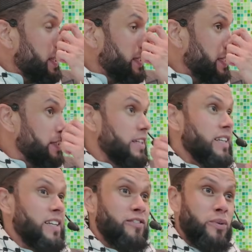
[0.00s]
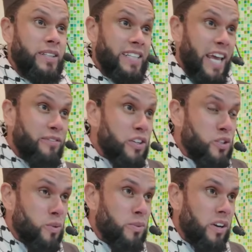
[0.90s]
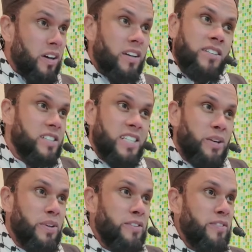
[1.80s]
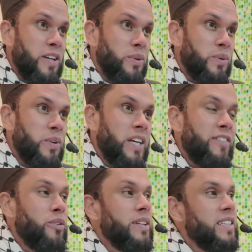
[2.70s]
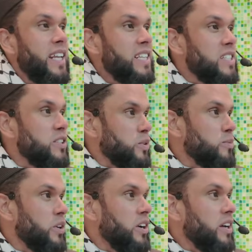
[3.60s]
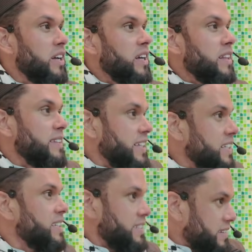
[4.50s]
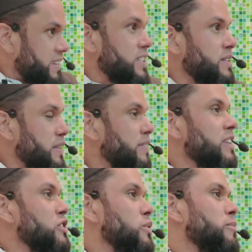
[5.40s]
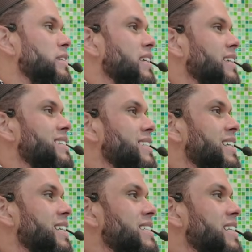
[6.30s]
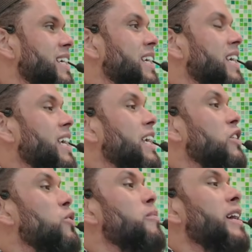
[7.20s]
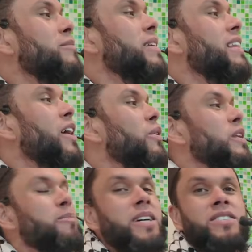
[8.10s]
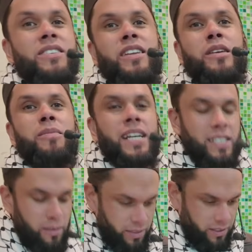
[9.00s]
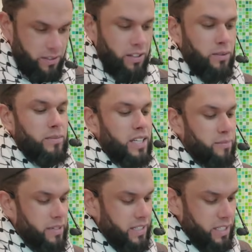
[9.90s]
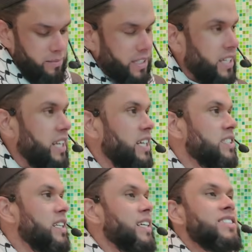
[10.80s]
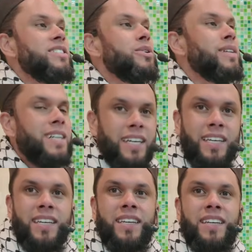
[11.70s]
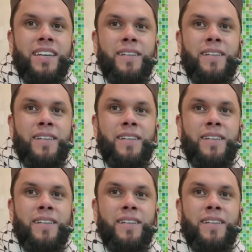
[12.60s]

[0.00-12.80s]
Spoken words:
Again, if you want an average umrah, just go with the flow. If you want an excellent umrah, then these are the things you will be taking seriously. You might be the only person on the bus. Labbaik Allahumma labbaik, labbaik la sharik. It's okay.